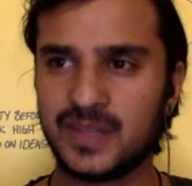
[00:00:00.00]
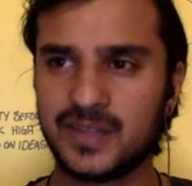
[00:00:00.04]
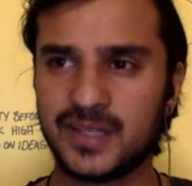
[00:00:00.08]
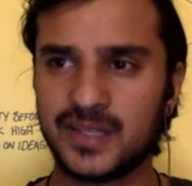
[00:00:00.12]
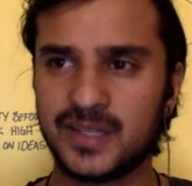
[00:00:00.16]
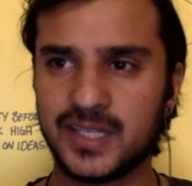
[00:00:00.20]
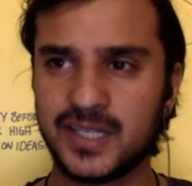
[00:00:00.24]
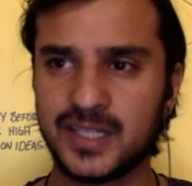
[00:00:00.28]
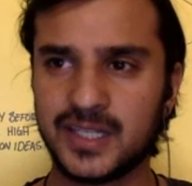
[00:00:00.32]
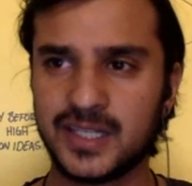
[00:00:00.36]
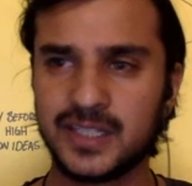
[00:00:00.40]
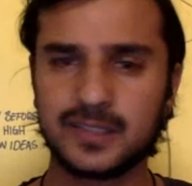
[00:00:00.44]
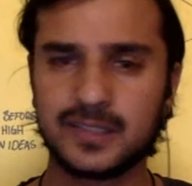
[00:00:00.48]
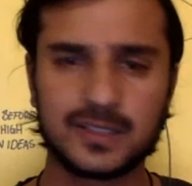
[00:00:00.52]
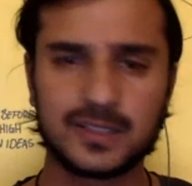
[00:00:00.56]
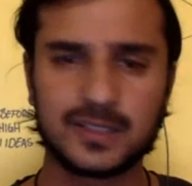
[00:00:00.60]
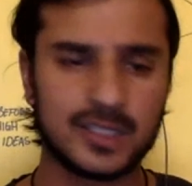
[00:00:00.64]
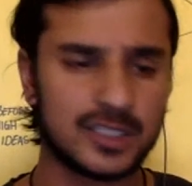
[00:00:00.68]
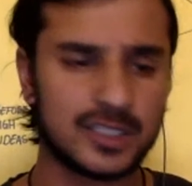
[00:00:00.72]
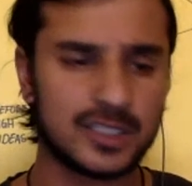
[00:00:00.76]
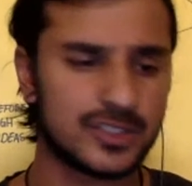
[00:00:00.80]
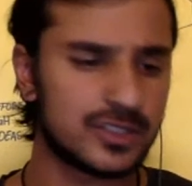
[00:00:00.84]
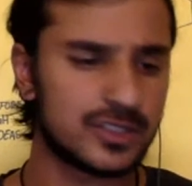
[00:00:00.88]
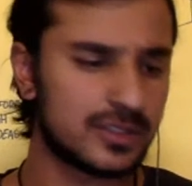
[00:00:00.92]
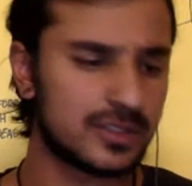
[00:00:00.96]
Indian
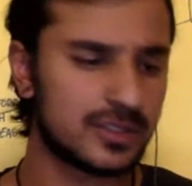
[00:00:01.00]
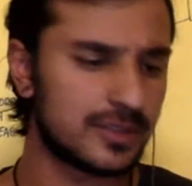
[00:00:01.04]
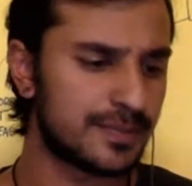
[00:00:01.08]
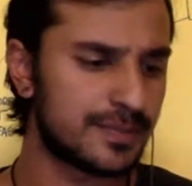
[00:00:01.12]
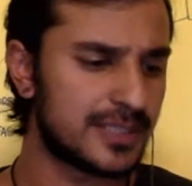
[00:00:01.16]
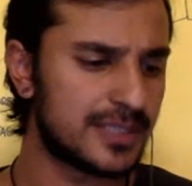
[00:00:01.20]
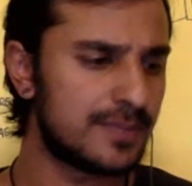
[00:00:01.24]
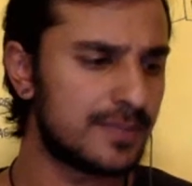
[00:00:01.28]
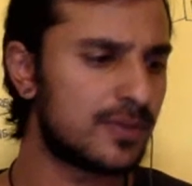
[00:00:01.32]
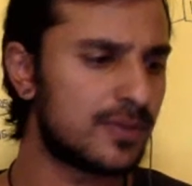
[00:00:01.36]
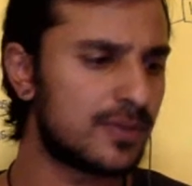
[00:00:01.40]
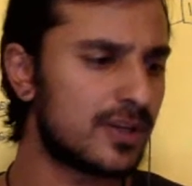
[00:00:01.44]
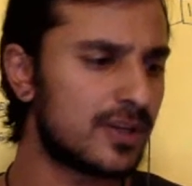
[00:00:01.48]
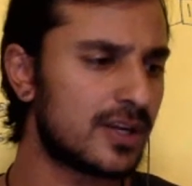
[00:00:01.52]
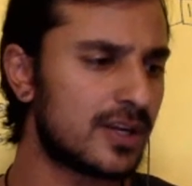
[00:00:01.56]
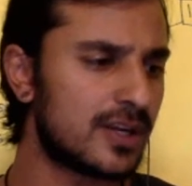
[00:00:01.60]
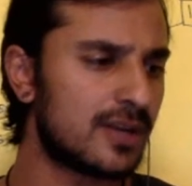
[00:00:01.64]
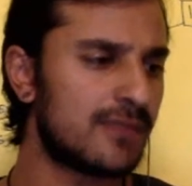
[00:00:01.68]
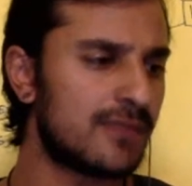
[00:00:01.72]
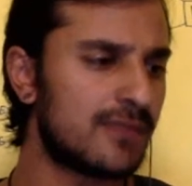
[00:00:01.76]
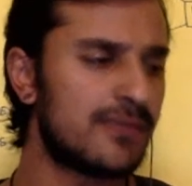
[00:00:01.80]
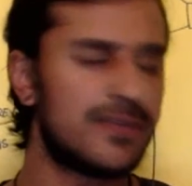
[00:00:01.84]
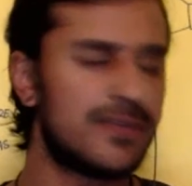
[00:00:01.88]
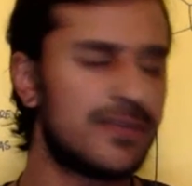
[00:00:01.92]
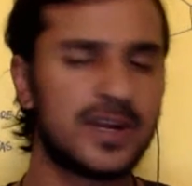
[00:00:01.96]
culture, the people
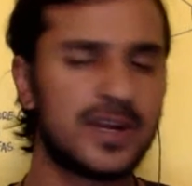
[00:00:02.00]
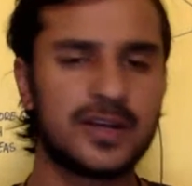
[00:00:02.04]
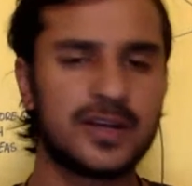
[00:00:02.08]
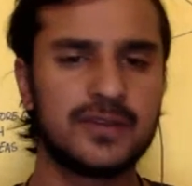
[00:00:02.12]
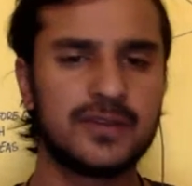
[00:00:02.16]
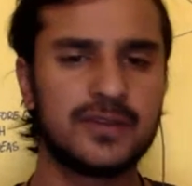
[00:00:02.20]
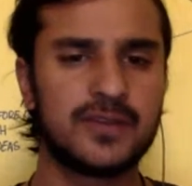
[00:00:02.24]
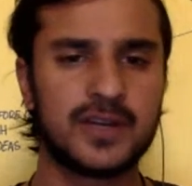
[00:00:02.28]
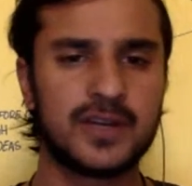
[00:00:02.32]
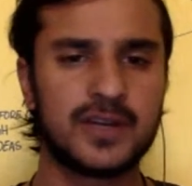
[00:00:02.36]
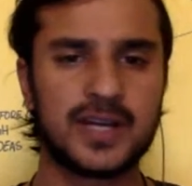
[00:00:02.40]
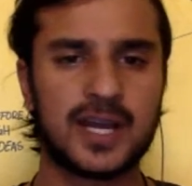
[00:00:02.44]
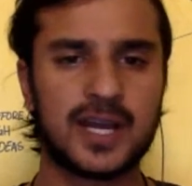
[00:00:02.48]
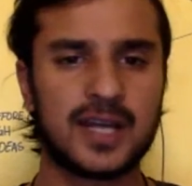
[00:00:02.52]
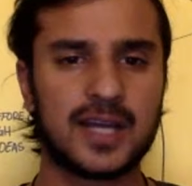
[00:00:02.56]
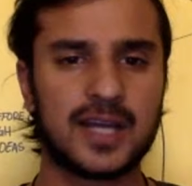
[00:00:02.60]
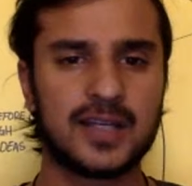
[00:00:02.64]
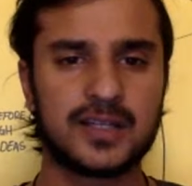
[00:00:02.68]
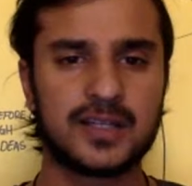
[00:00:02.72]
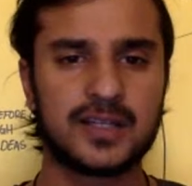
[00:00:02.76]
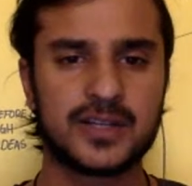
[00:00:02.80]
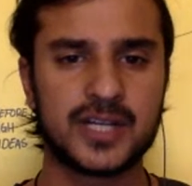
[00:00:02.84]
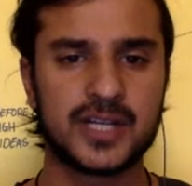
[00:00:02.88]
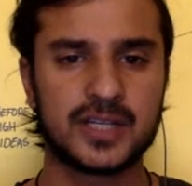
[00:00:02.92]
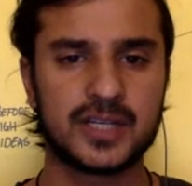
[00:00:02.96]
here are very, very
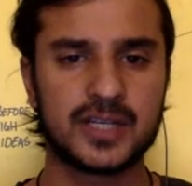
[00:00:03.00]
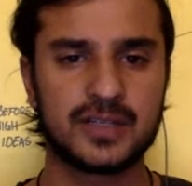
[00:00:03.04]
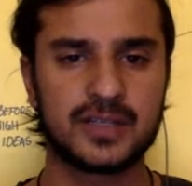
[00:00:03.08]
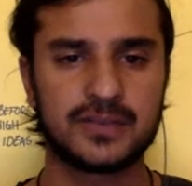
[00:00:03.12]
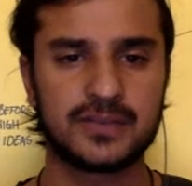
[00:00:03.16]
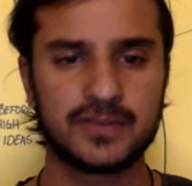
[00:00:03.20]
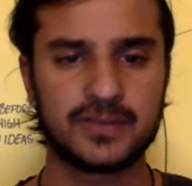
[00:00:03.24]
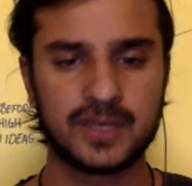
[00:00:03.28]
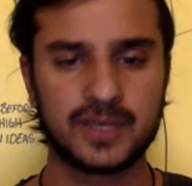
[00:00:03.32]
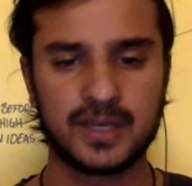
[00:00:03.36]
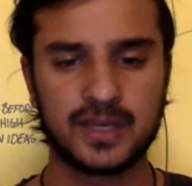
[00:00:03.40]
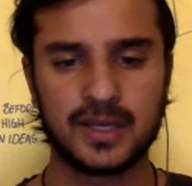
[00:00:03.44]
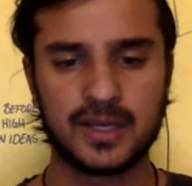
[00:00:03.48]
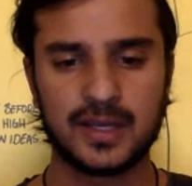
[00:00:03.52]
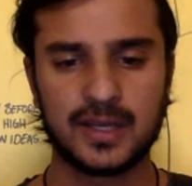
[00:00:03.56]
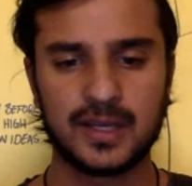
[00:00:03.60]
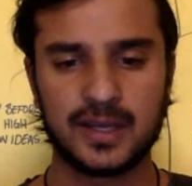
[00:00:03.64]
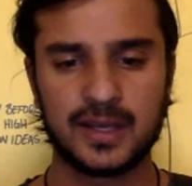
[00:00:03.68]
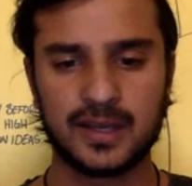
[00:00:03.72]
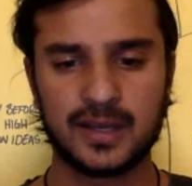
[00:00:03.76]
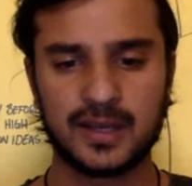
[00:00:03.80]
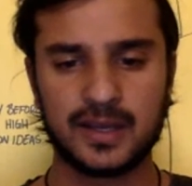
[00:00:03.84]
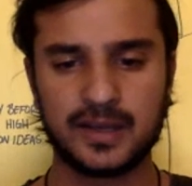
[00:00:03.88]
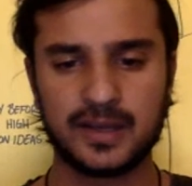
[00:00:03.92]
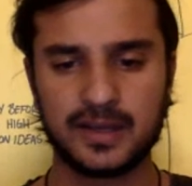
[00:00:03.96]
highly creative,
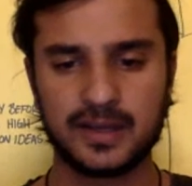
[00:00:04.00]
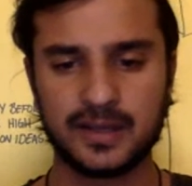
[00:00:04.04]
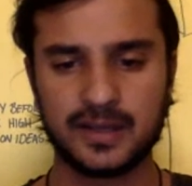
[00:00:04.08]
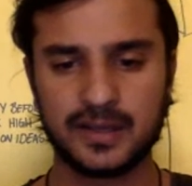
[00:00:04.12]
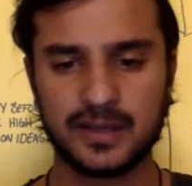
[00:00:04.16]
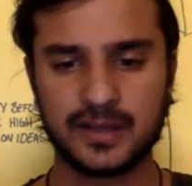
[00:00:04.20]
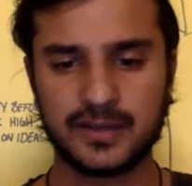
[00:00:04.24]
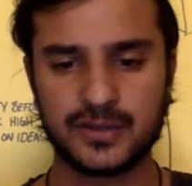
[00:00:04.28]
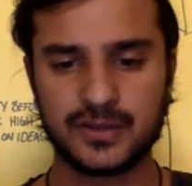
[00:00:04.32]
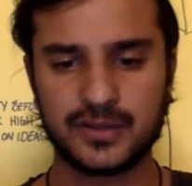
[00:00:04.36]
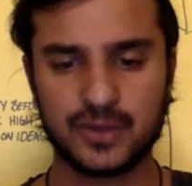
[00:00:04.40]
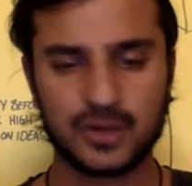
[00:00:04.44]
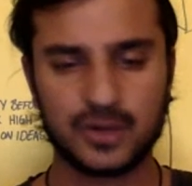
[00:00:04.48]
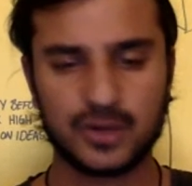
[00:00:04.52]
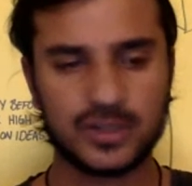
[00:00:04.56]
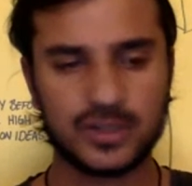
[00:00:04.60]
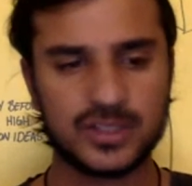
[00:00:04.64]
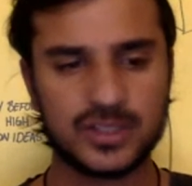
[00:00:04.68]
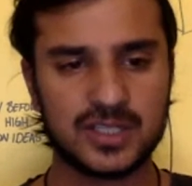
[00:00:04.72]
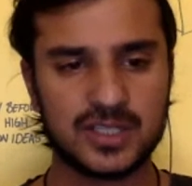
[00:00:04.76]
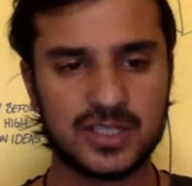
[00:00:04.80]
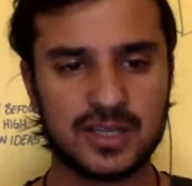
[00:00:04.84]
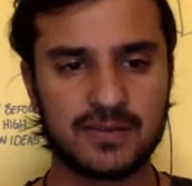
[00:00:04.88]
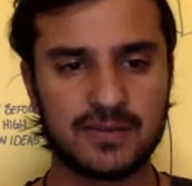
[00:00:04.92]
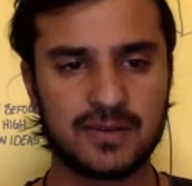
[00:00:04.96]
and the
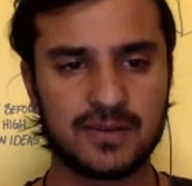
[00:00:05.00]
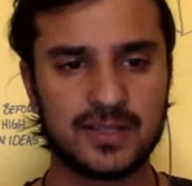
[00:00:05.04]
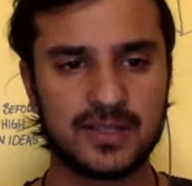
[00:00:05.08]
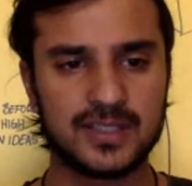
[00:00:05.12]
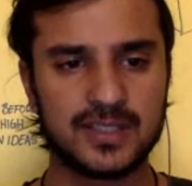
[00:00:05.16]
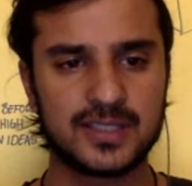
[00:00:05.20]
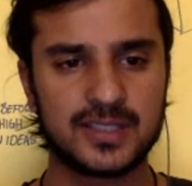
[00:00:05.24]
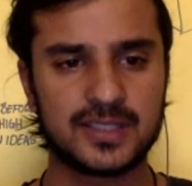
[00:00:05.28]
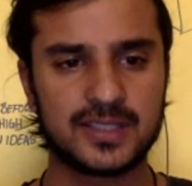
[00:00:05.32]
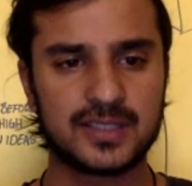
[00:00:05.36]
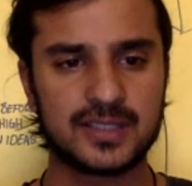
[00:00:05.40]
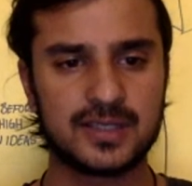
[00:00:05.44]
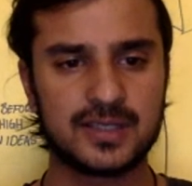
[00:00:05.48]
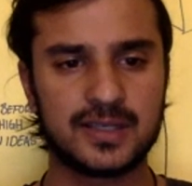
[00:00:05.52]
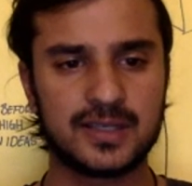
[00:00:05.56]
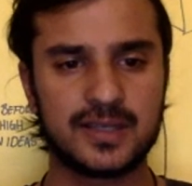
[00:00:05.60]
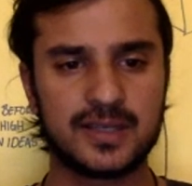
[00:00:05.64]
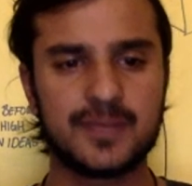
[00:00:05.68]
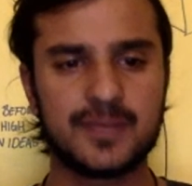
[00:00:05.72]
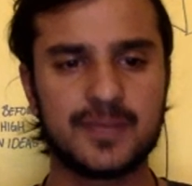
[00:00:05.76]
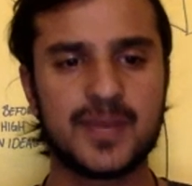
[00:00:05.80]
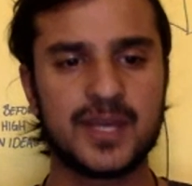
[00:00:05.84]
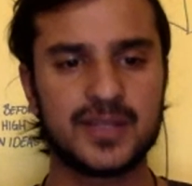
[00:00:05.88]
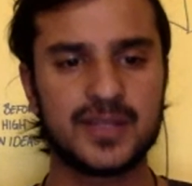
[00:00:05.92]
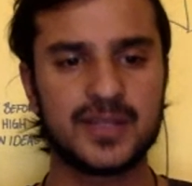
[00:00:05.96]
tolerance level is
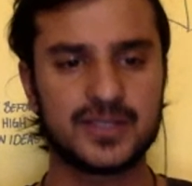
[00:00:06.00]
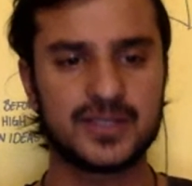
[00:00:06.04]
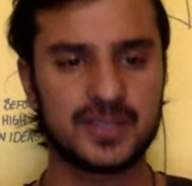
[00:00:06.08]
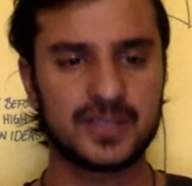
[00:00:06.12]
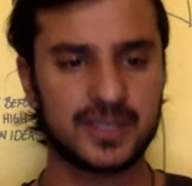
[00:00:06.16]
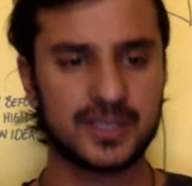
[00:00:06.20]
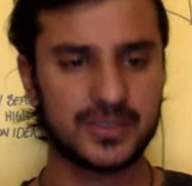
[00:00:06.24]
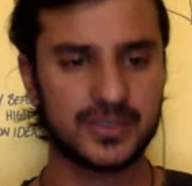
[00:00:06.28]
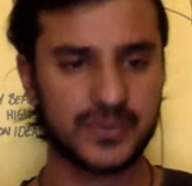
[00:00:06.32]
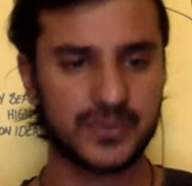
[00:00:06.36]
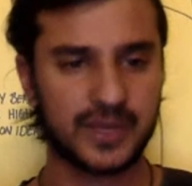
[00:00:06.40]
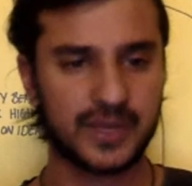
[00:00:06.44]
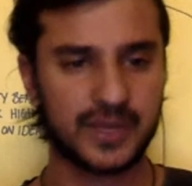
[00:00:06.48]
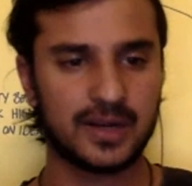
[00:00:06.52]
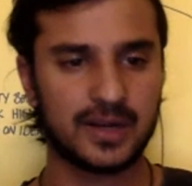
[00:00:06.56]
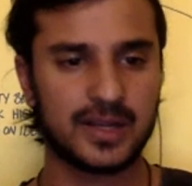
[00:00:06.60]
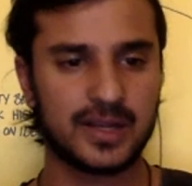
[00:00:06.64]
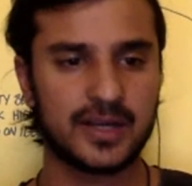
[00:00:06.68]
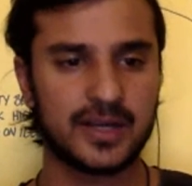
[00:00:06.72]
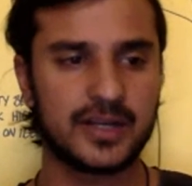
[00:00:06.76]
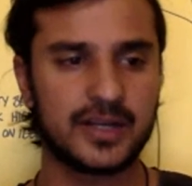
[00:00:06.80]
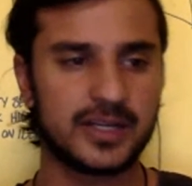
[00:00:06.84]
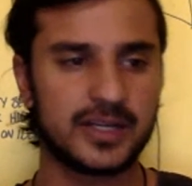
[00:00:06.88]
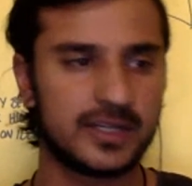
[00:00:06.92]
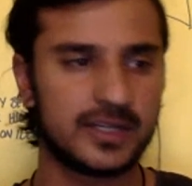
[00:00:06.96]
immense as well
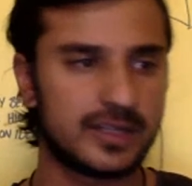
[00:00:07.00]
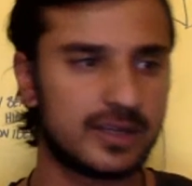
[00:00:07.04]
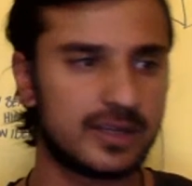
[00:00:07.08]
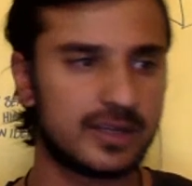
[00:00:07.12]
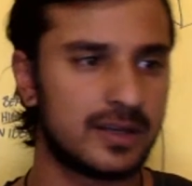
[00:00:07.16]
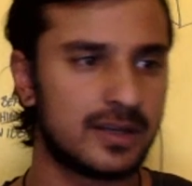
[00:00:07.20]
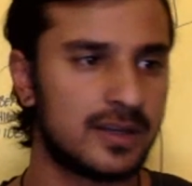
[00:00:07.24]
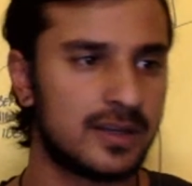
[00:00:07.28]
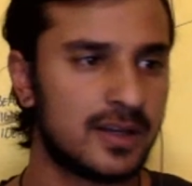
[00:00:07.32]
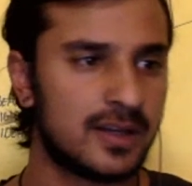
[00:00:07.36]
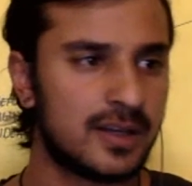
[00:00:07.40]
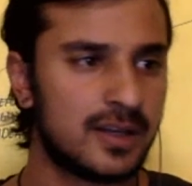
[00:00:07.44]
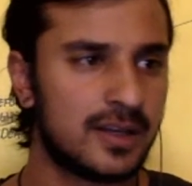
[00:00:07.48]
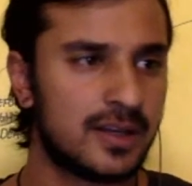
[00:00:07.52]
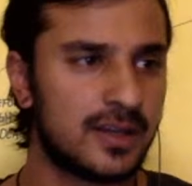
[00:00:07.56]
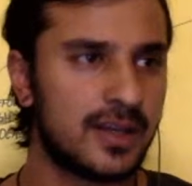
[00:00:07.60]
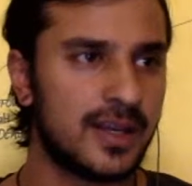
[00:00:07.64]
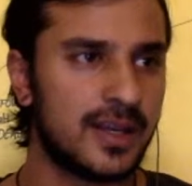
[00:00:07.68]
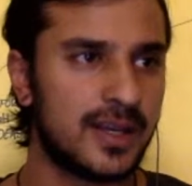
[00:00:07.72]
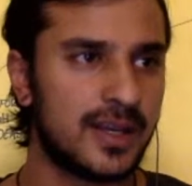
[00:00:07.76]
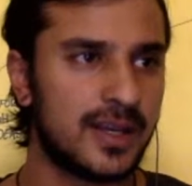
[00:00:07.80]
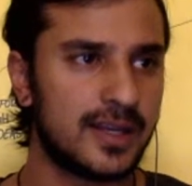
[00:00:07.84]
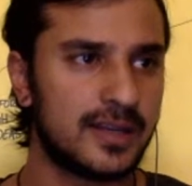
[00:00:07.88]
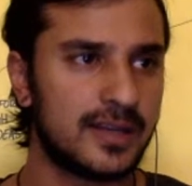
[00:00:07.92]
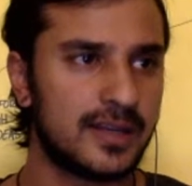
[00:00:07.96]
here in India.
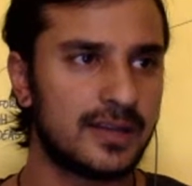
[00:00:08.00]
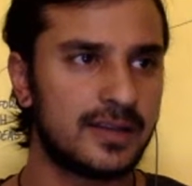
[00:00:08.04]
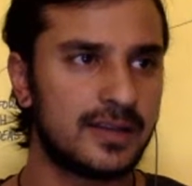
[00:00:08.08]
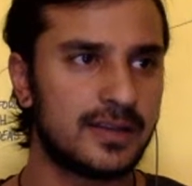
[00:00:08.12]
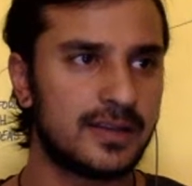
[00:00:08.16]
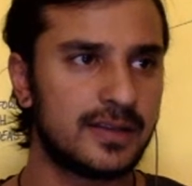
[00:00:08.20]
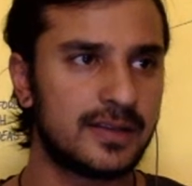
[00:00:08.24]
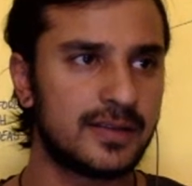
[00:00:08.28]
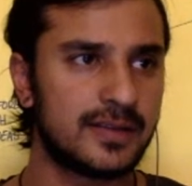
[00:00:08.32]
And